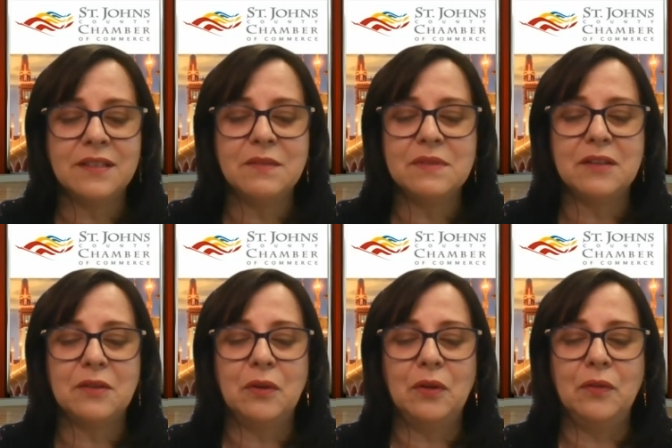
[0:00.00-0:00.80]
seems that
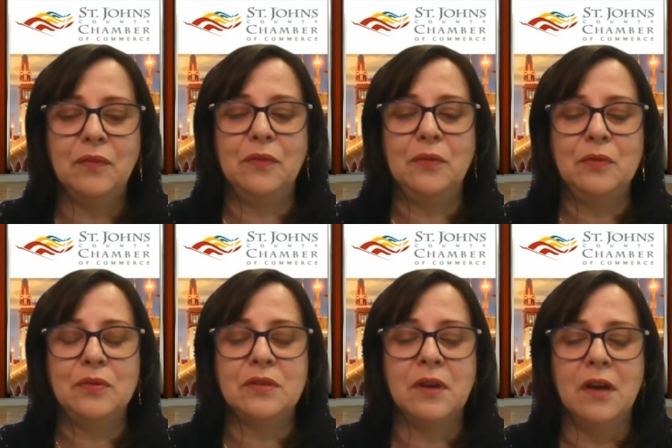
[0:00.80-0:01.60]
all of
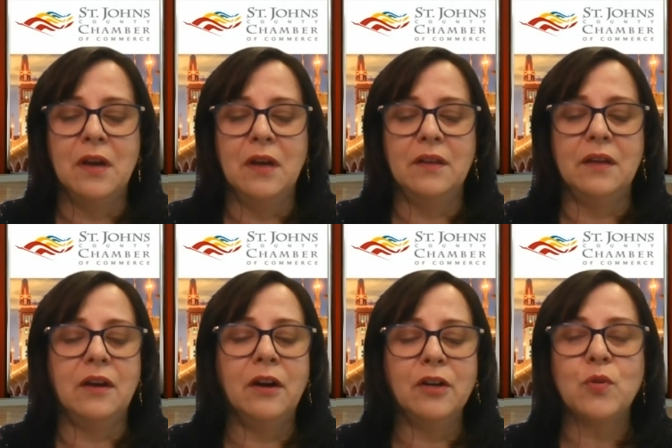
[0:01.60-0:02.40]
those that
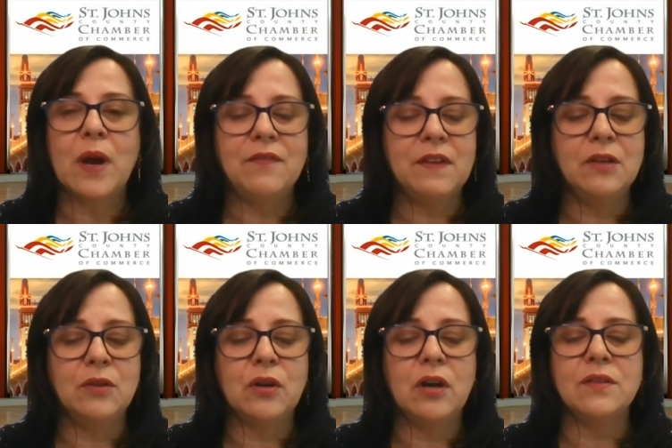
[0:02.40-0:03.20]
are driving
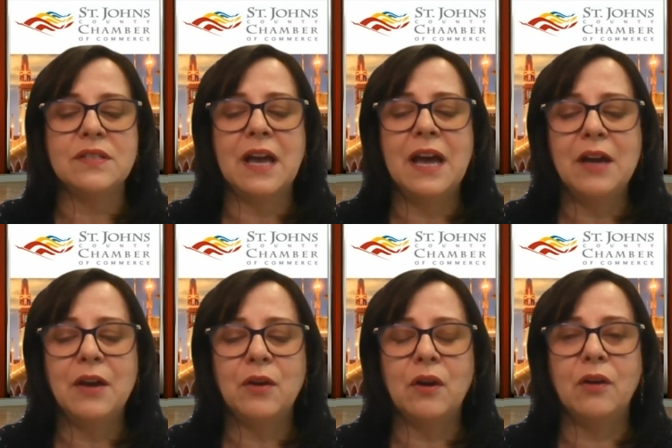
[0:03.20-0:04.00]
the cost
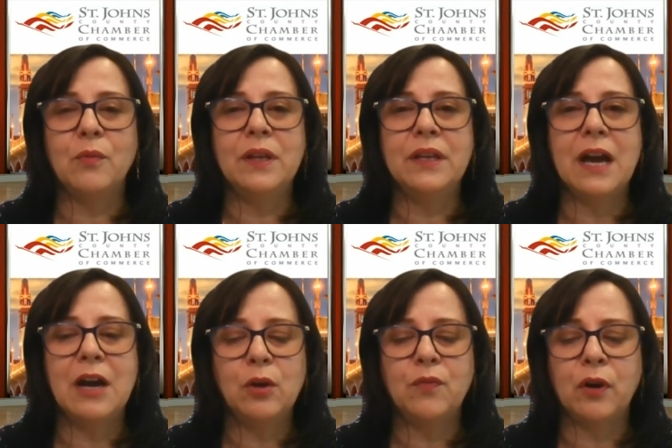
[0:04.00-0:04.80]
higher are really
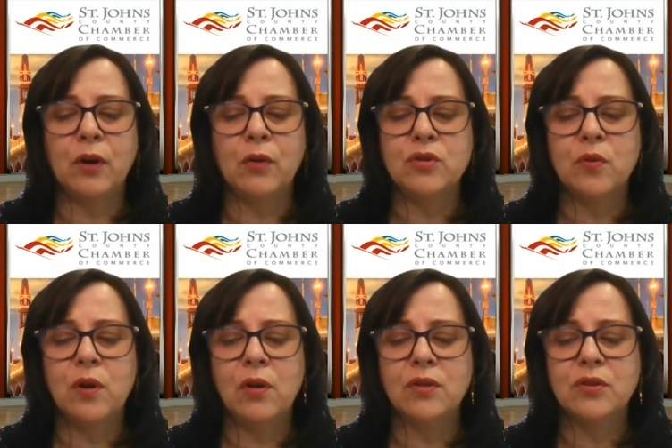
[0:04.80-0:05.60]
out of our
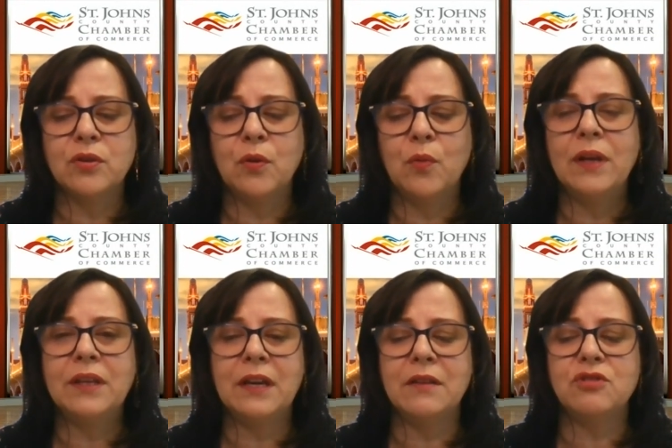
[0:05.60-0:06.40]
control. So, what
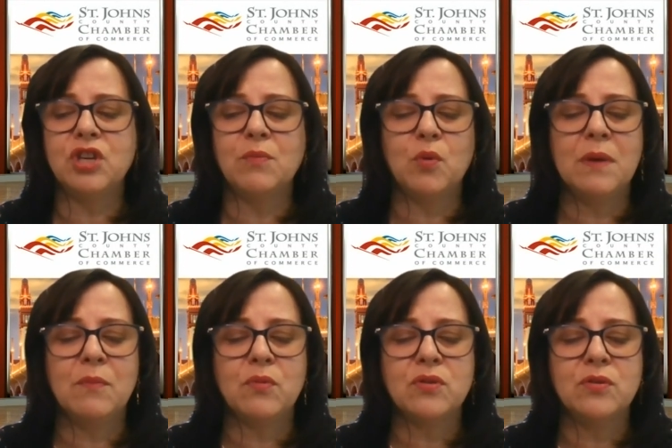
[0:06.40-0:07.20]
can chamber
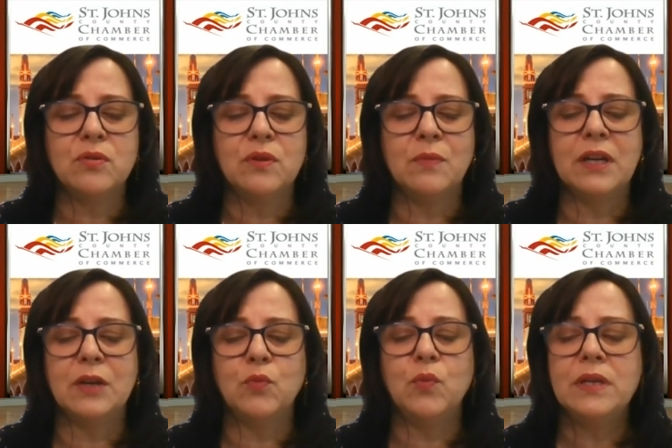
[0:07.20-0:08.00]
members do? What
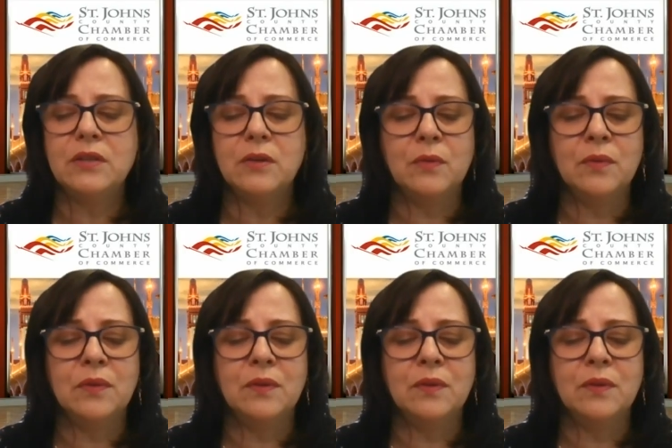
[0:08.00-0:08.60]
can we do?